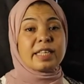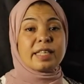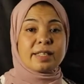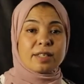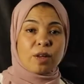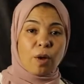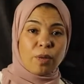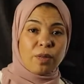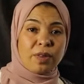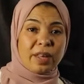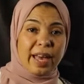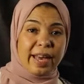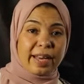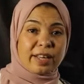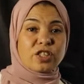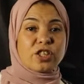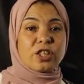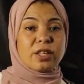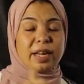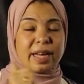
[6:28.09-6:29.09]
is on the
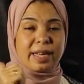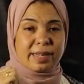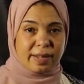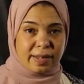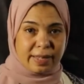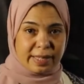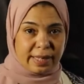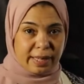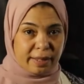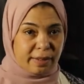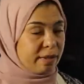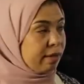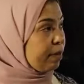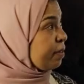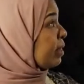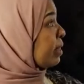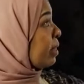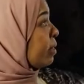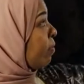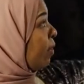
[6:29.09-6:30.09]
action, as I said. This is